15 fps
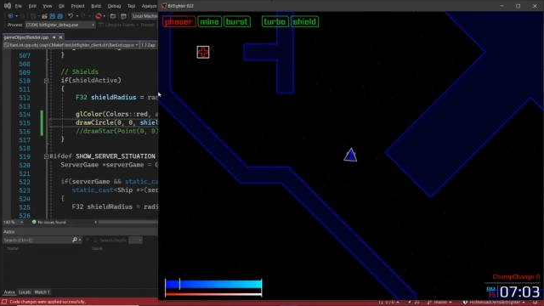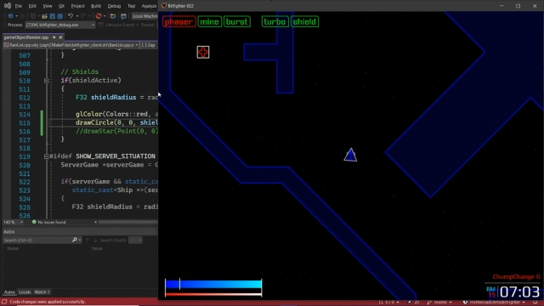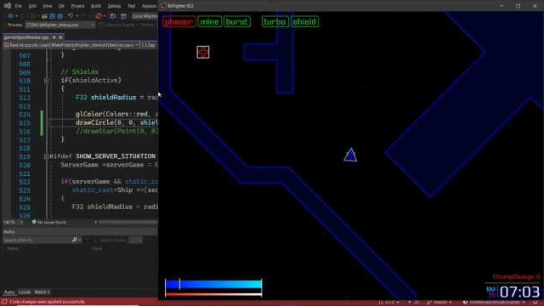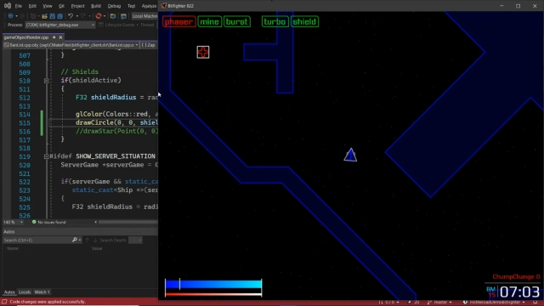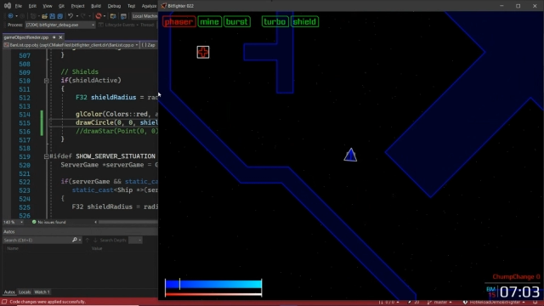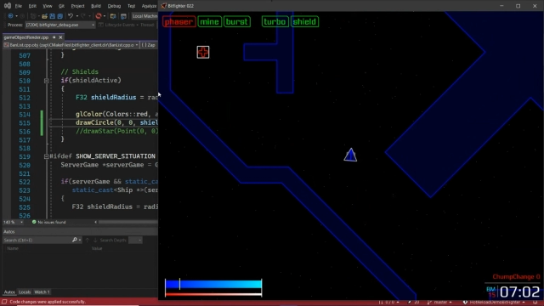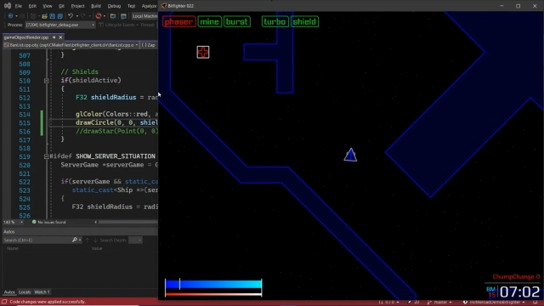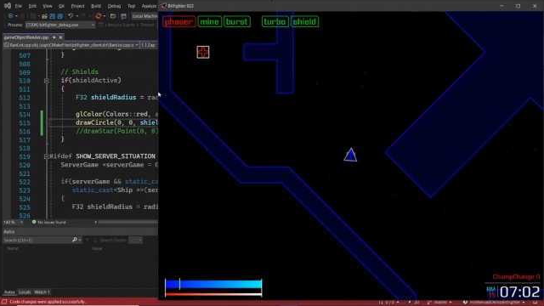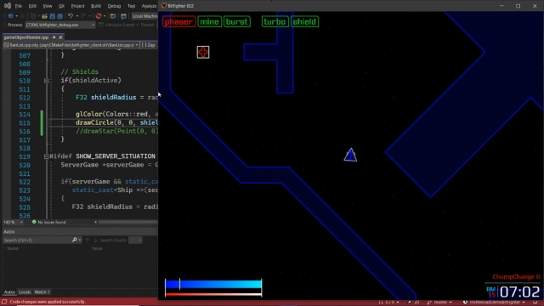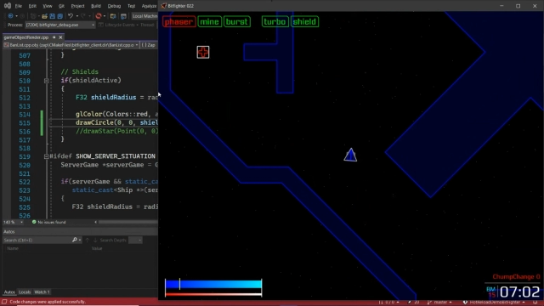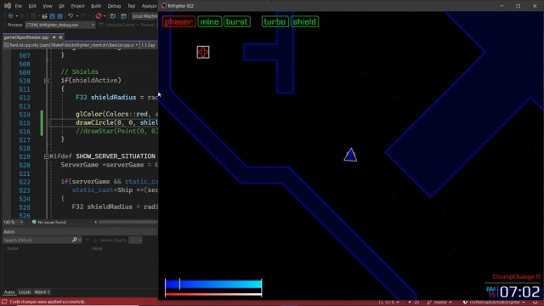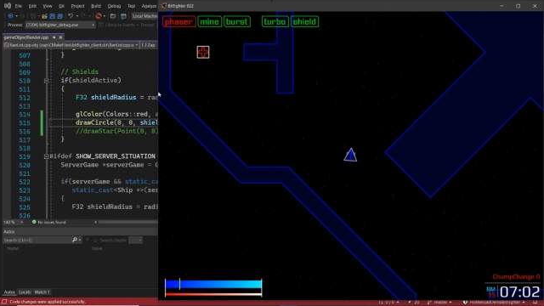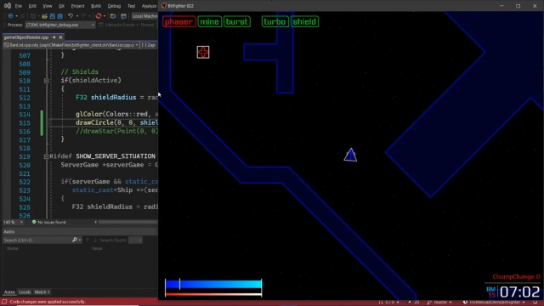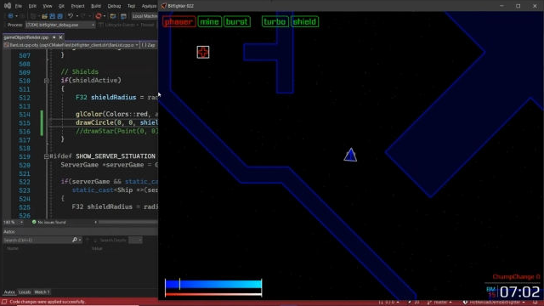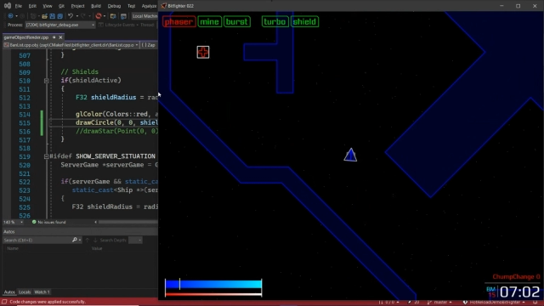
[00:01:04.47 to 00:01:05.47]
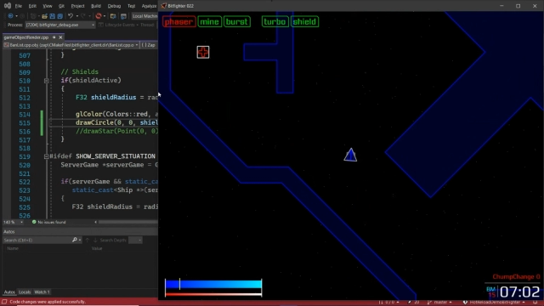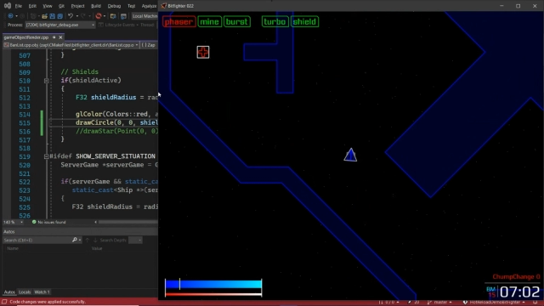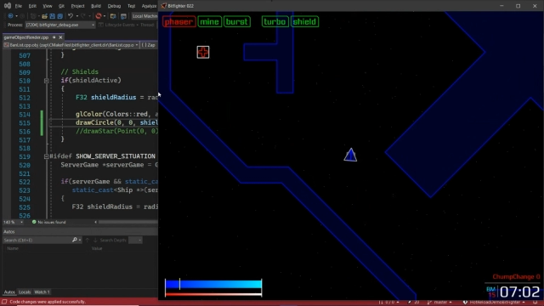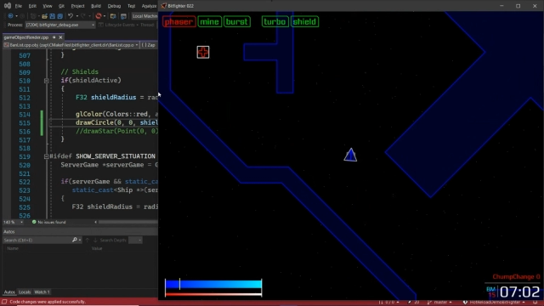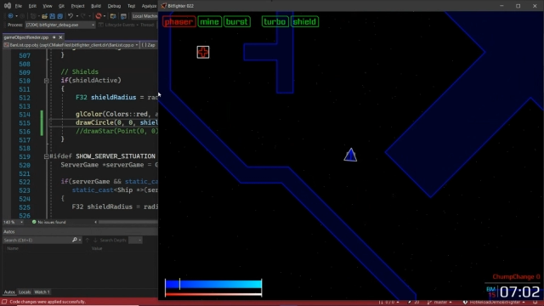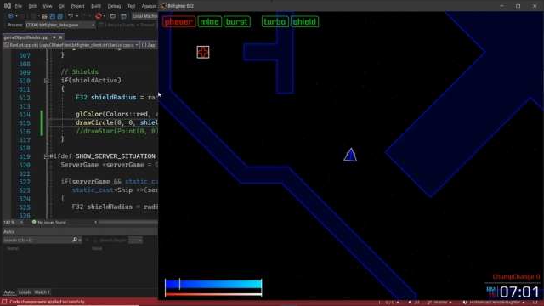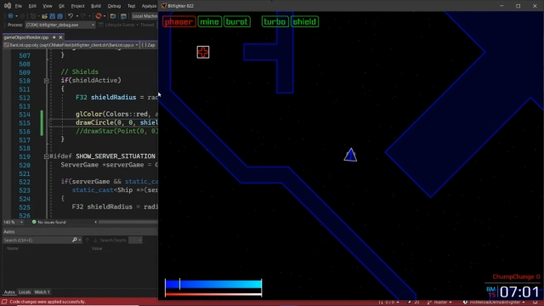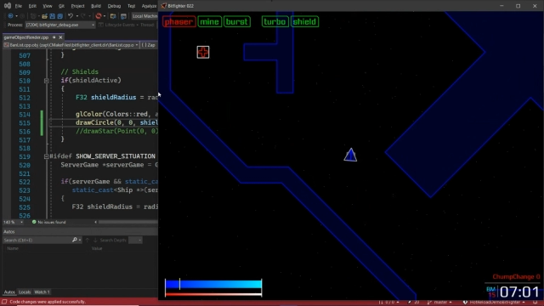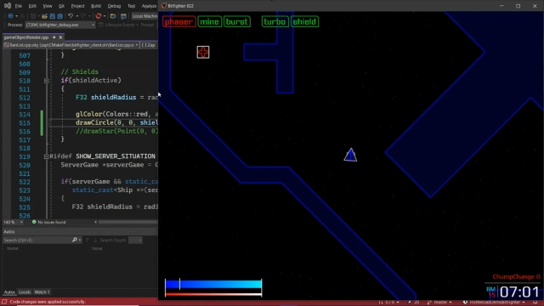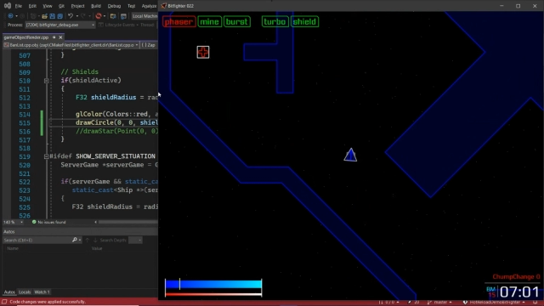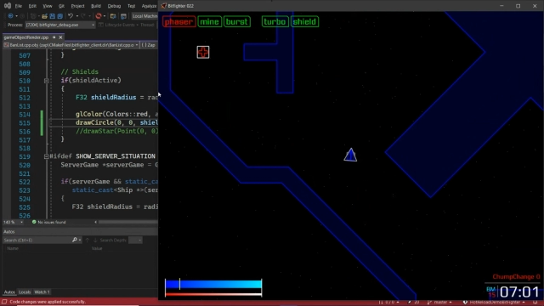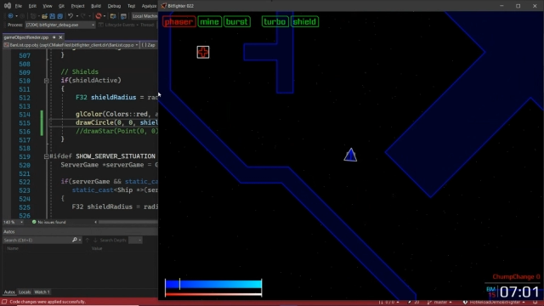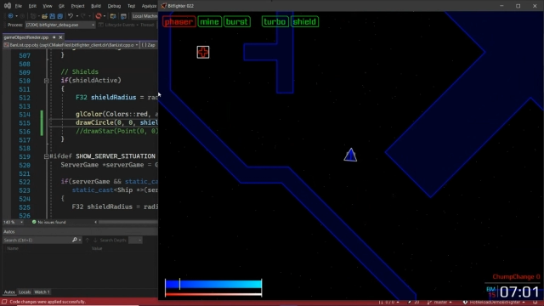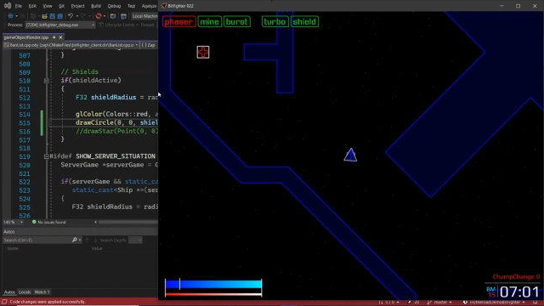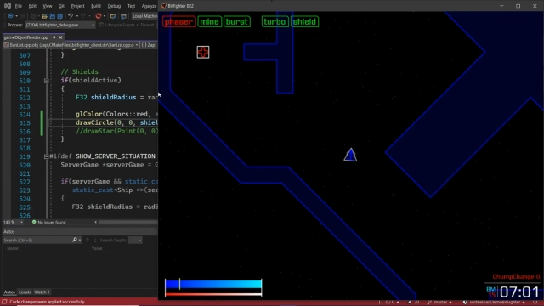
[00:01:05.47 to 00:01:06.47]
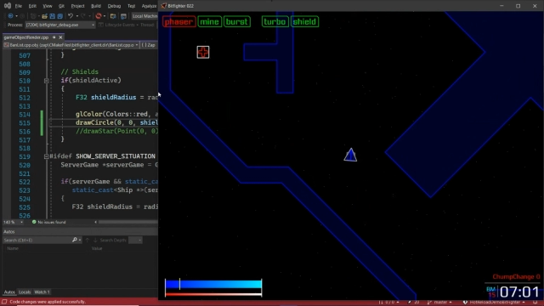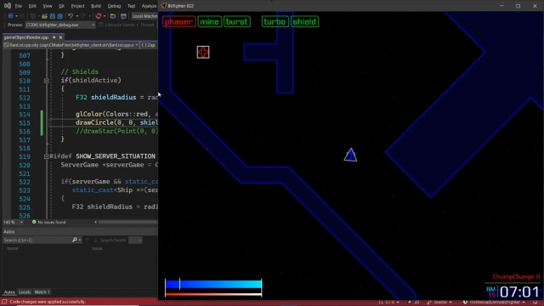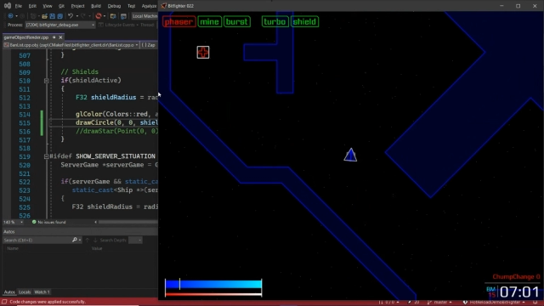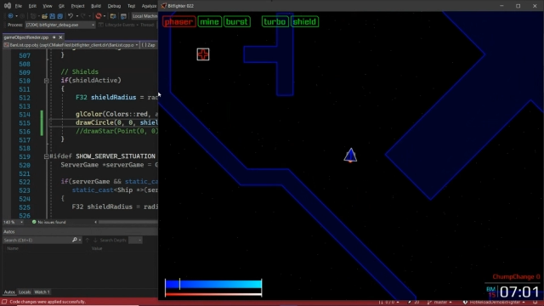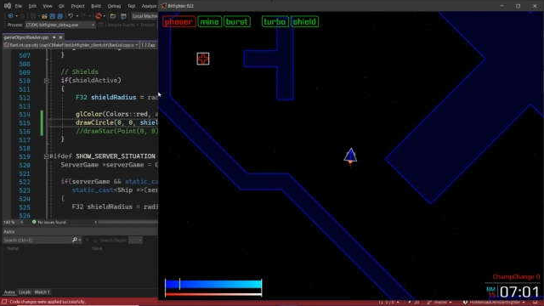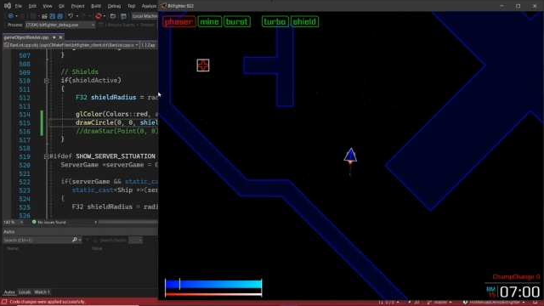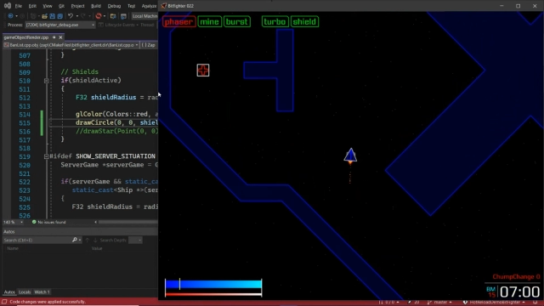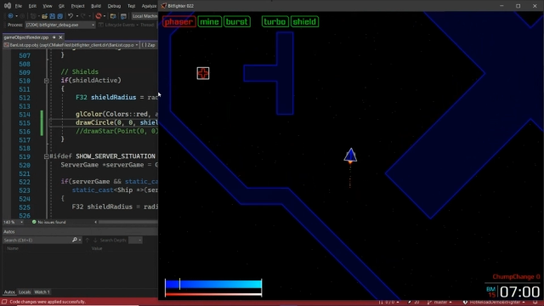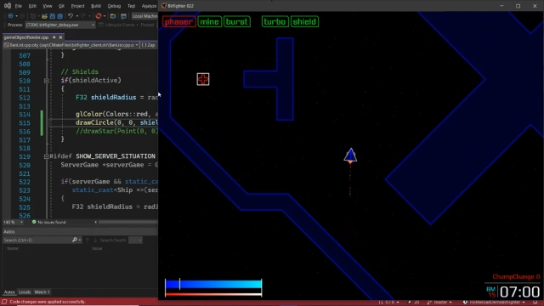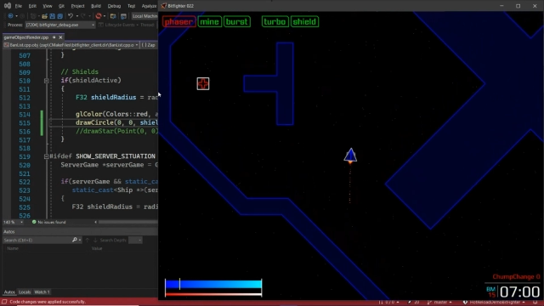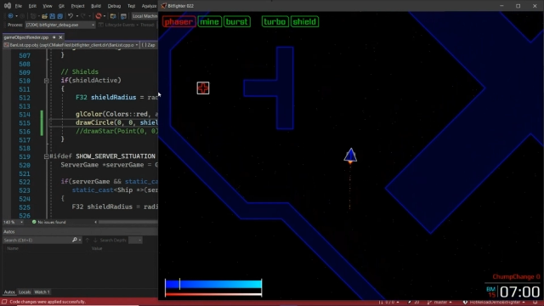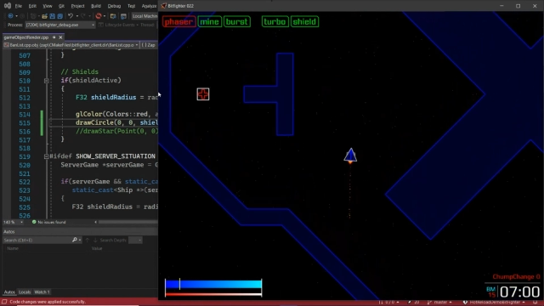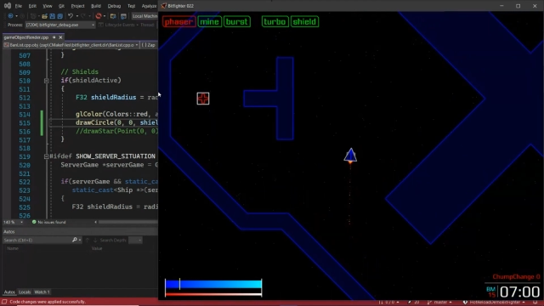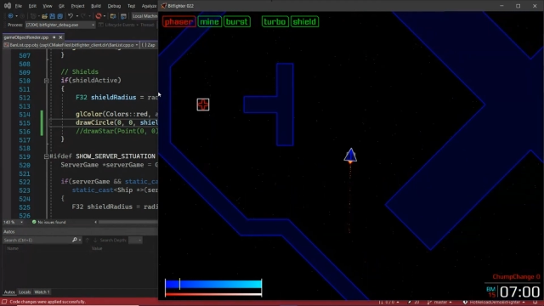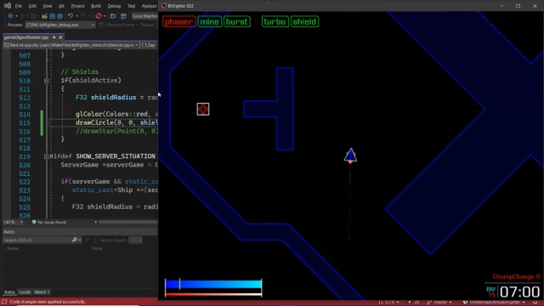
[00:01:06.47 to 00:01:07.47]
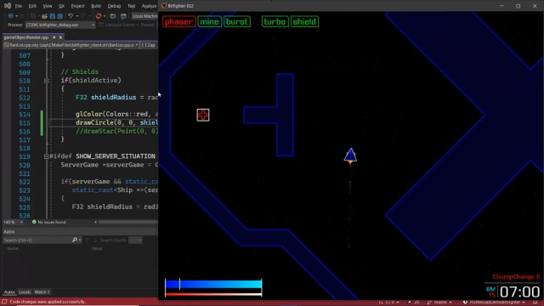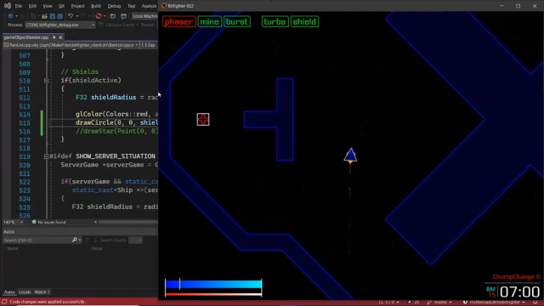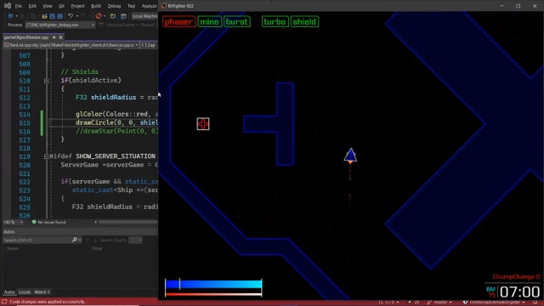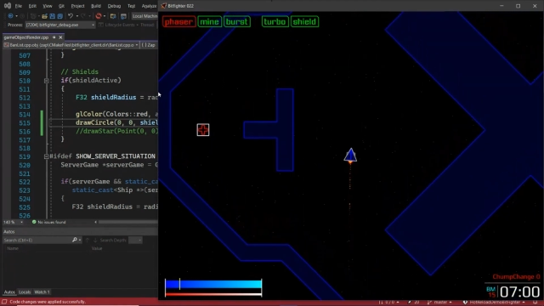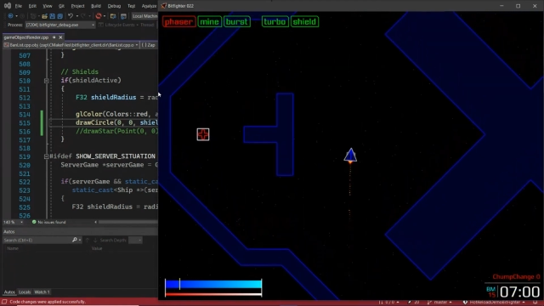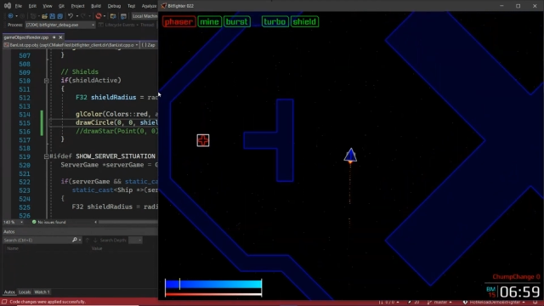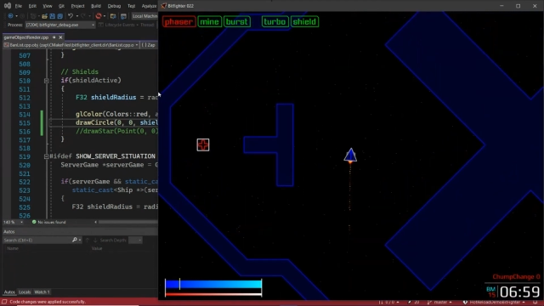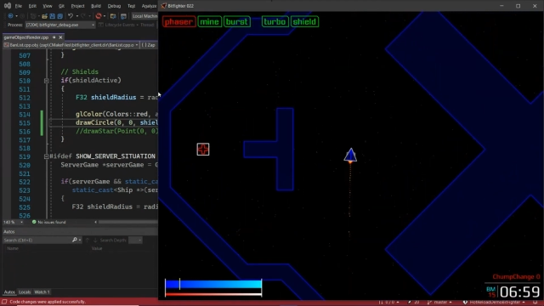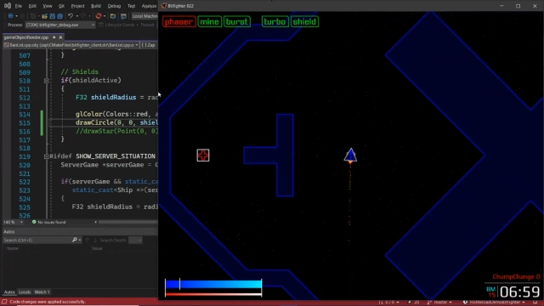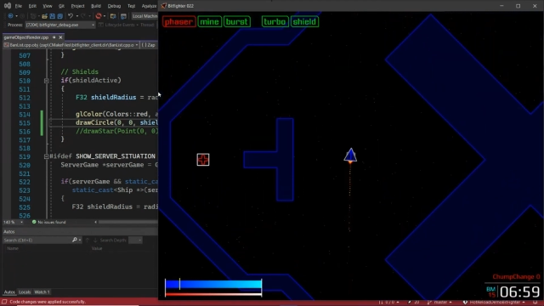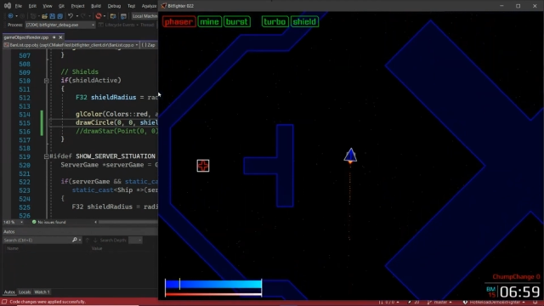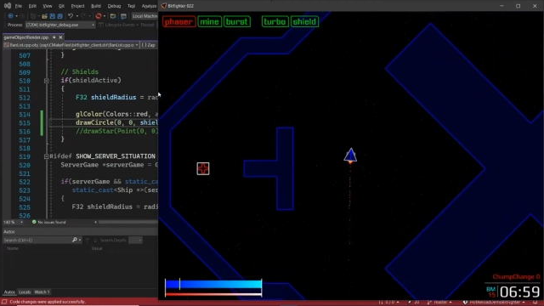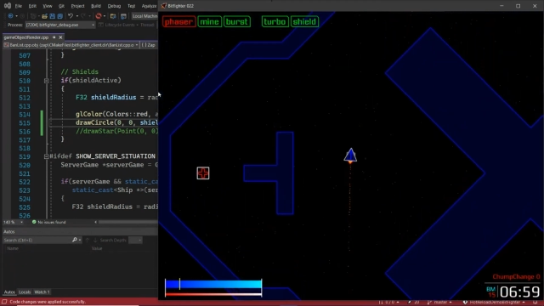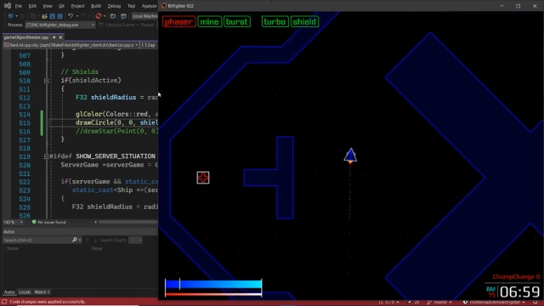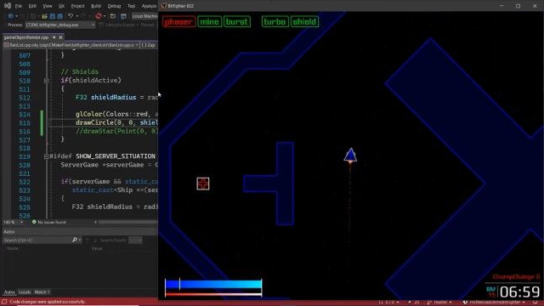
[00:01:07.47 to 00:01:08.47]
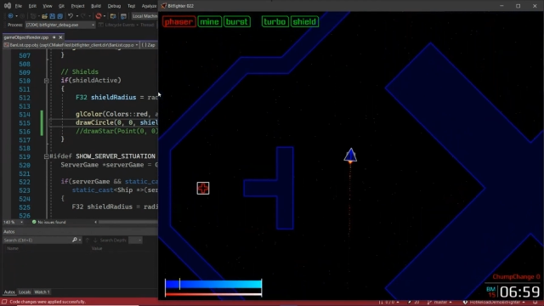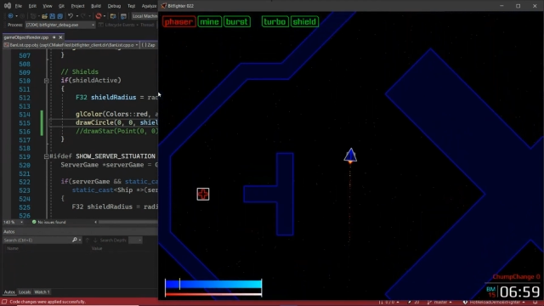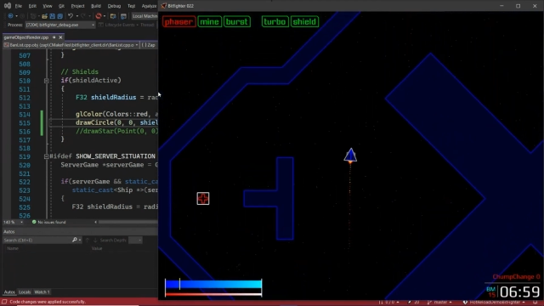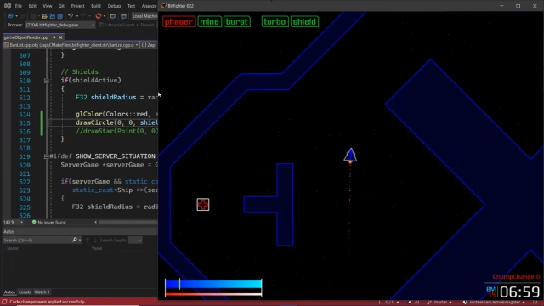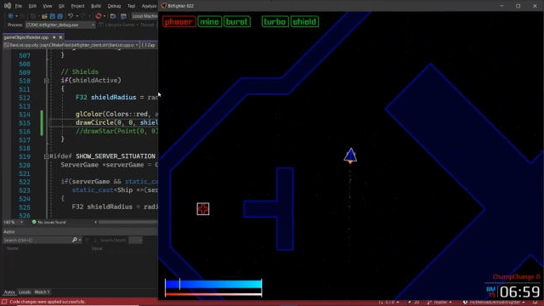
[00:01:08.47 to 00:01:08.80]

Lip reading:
Nobody's mouth can be seen.